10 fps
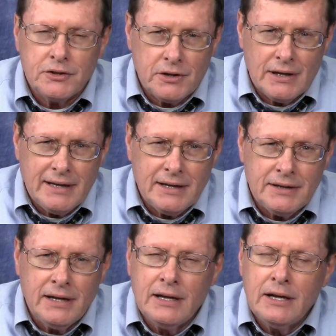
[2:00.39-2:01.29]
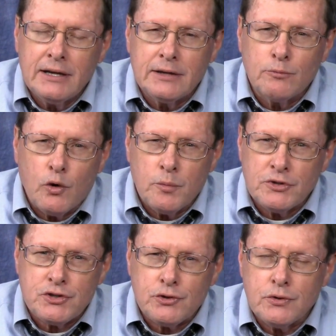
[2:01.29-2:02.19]
Dehlin in
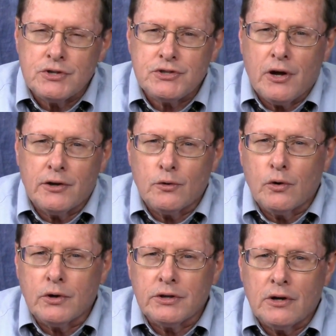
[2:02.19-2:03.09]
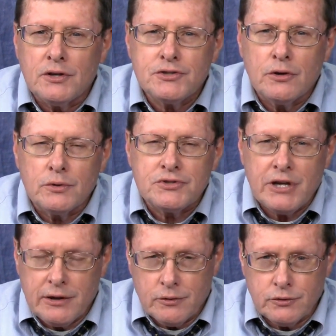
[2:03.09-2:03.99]
mormonstories.org and also with
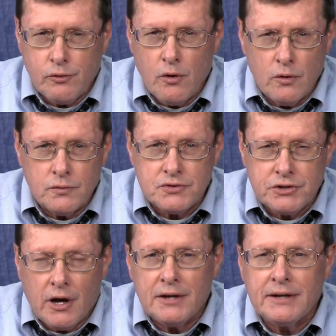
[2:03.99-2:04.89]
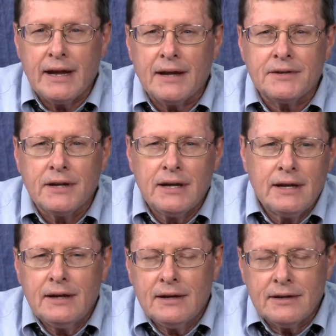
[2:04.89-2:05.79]
sacredgroves.net.
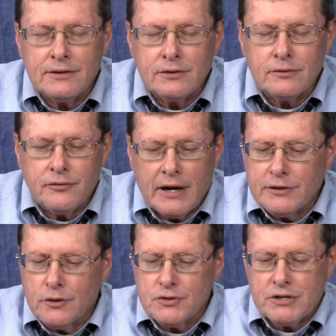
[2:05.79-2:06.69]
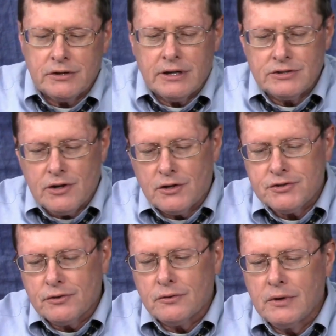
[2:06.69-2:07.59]
And you find those. And he's
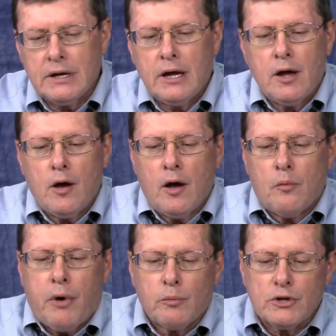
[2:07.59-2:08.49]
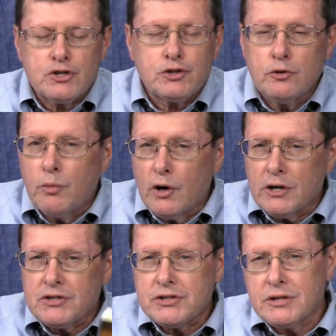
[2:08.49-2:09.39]
also published two
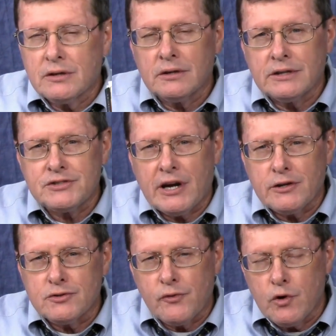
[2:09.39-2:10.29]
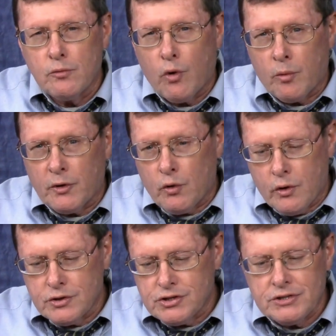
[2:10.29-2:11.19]
books, Insider's View of Mormon
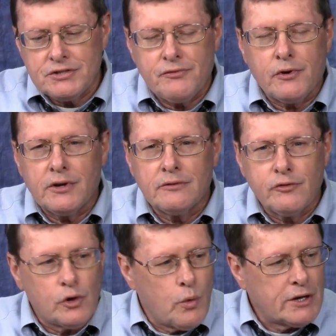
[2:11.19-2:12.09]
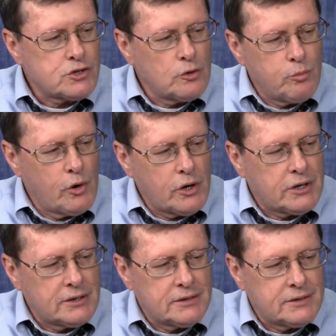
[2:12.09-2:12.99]
Origins, very influential
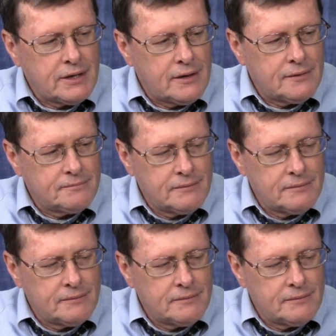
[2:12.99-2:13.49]
book and uh,